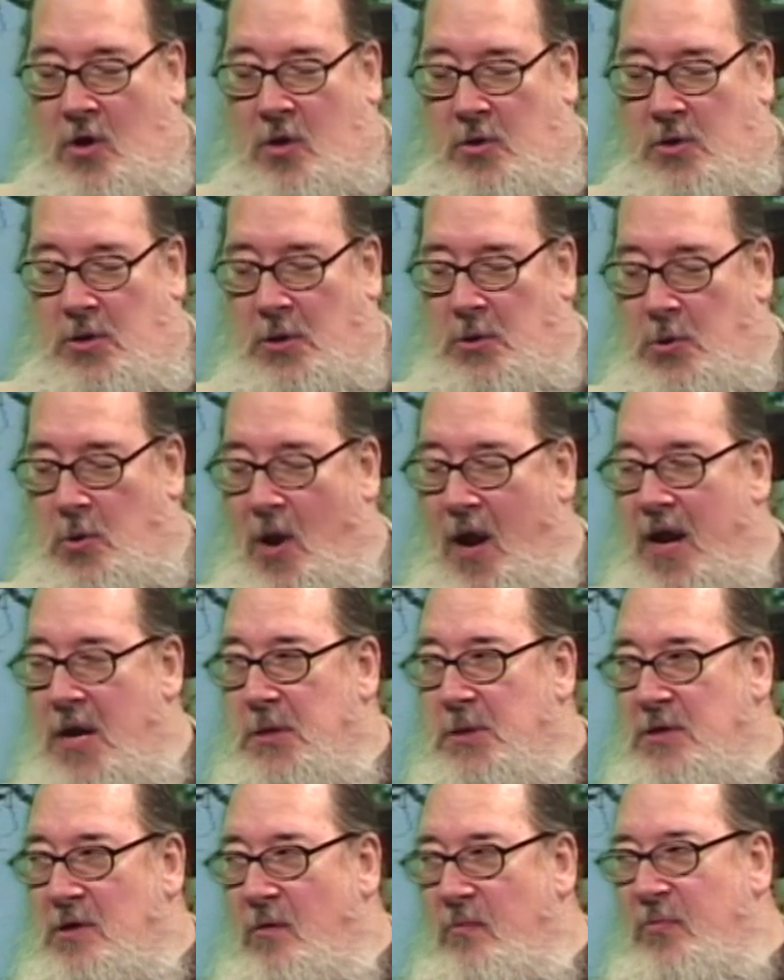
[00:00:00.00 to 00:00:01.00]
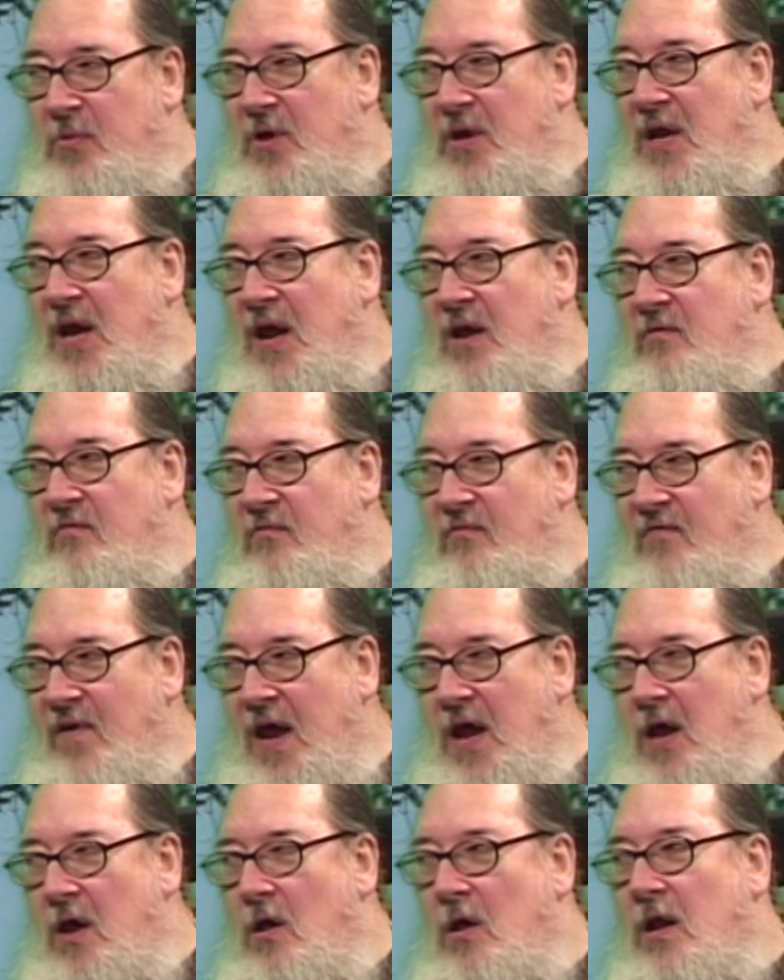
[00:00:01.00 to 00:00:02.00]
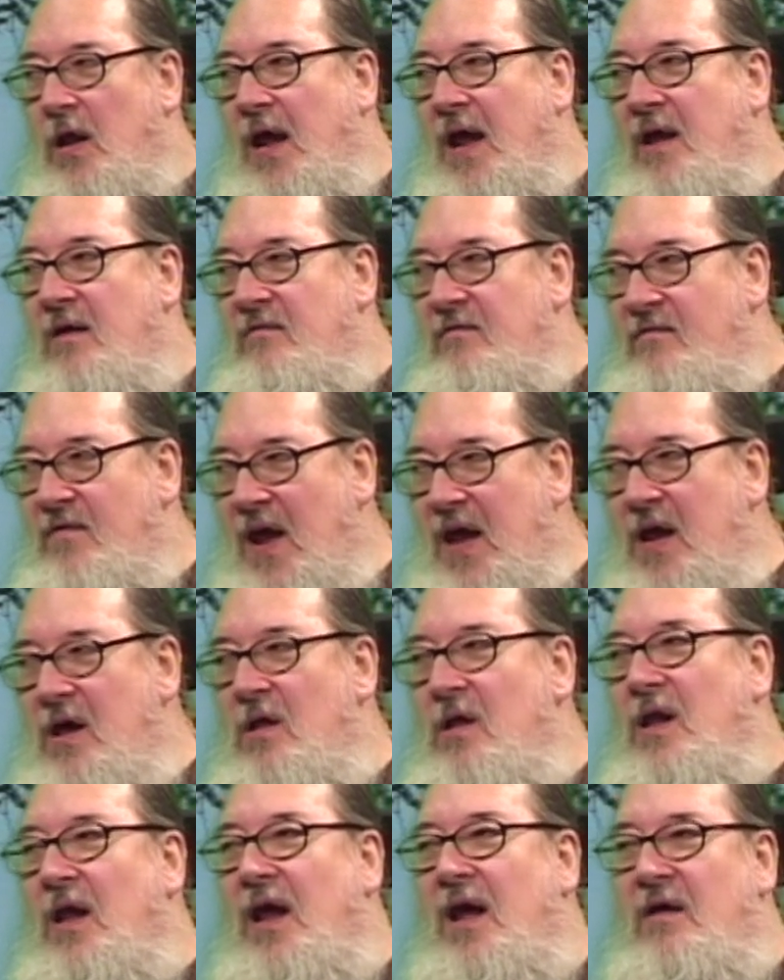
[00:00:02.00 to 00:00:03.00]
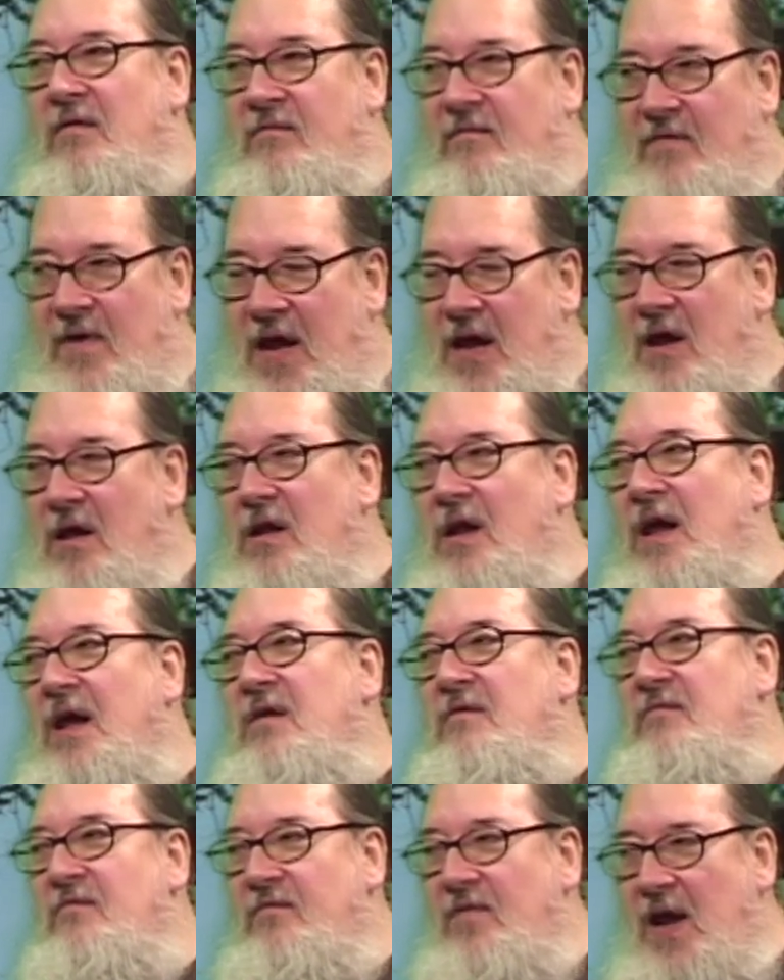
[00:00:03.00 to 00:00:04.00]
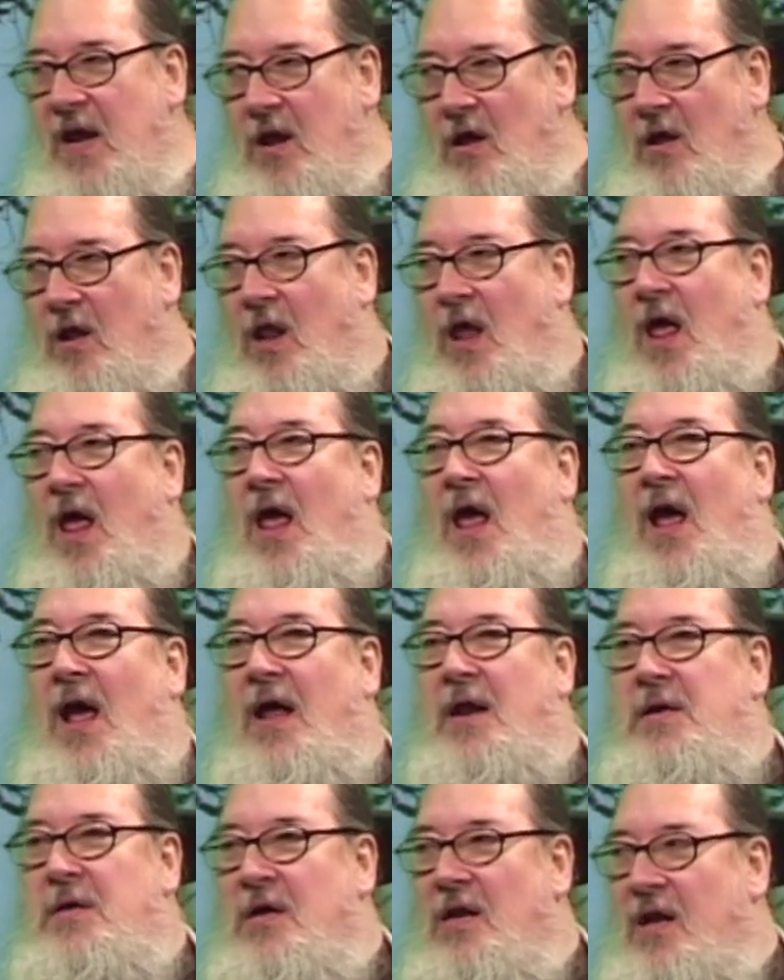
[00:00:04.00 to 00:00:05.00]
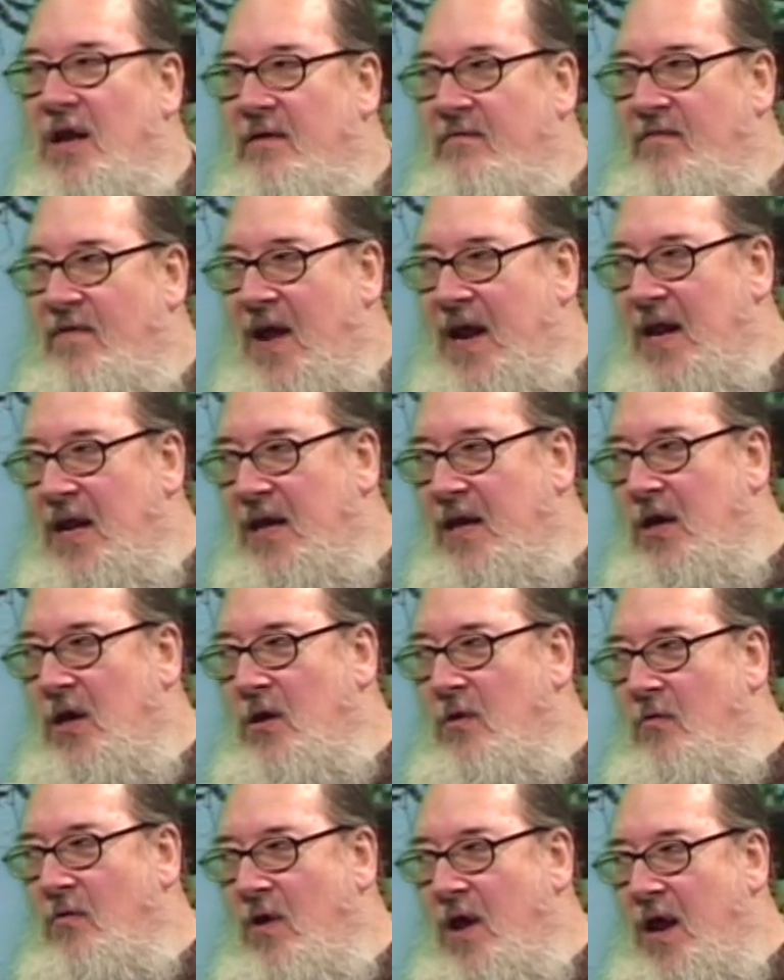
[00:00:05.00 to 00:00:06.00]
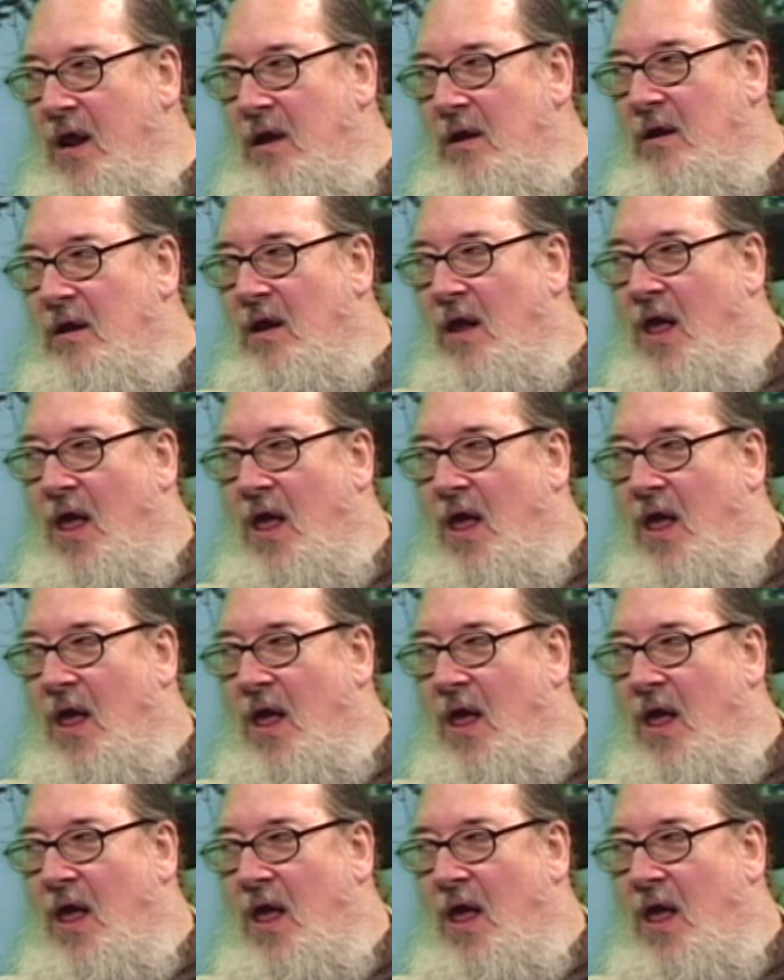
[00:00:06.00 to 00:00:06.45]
to try something and fail and mm -hmm. fail and mm-hmm. fail mm -hmm. and mm-hmm. fail until they finally get it right.